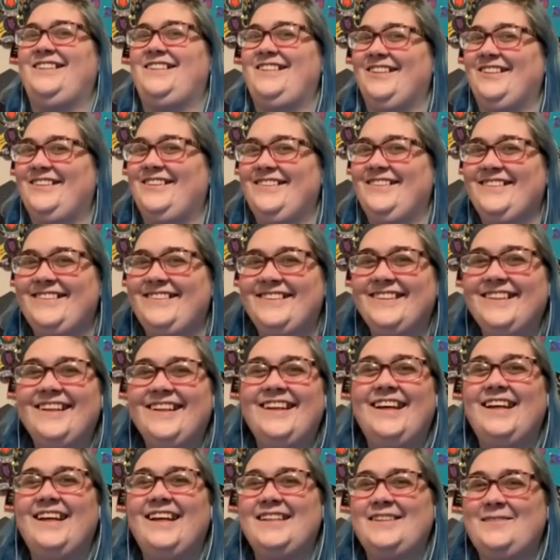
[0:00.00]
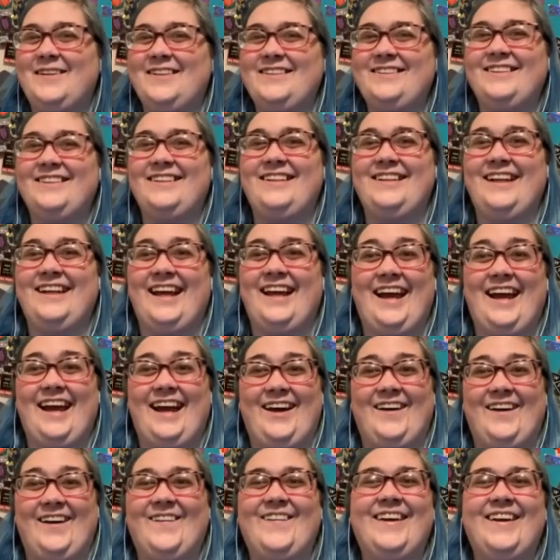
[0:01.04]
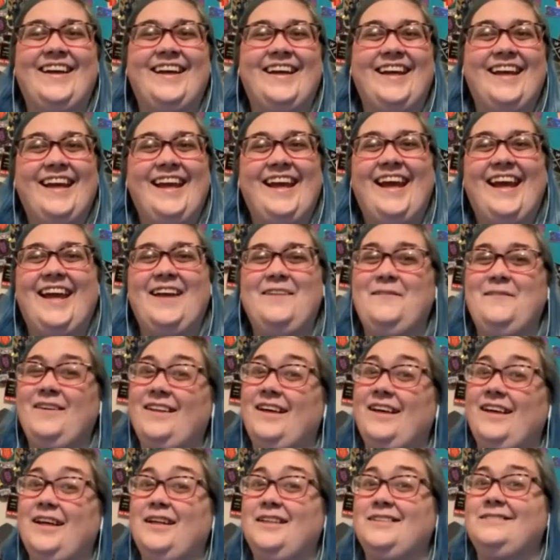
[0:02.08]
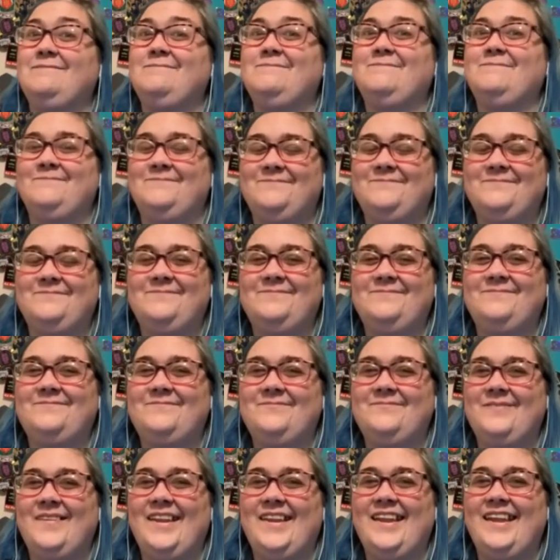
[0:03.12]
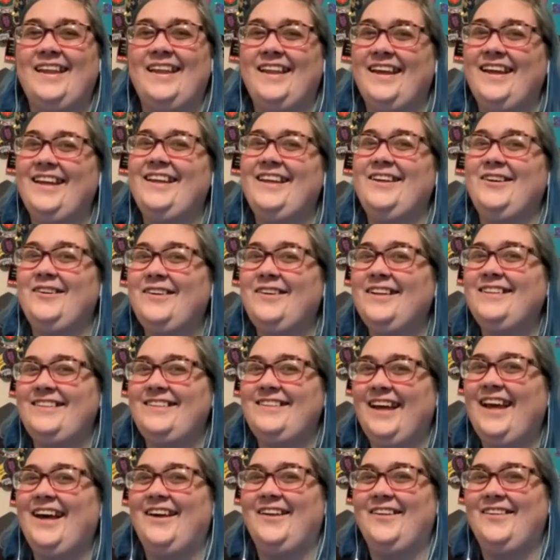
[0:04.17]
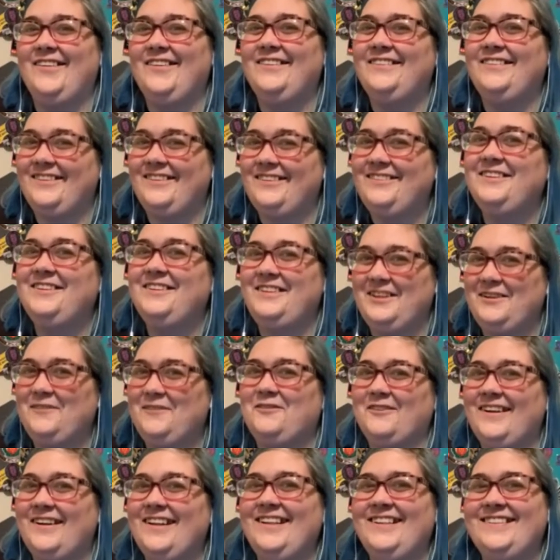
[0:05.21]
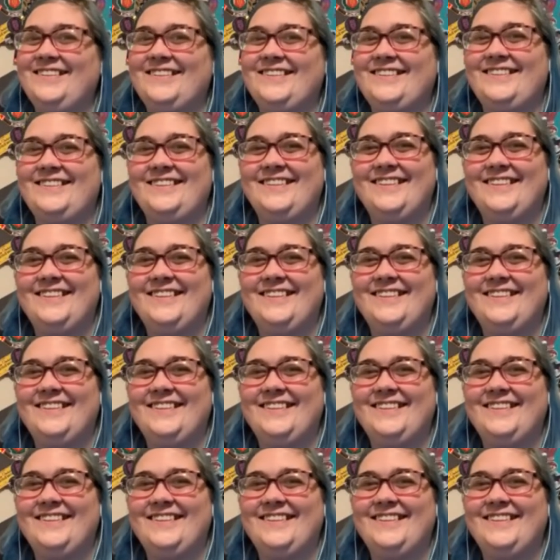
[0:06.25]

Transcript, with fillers: shows, especially now, and be like, like you can tell there's a difference.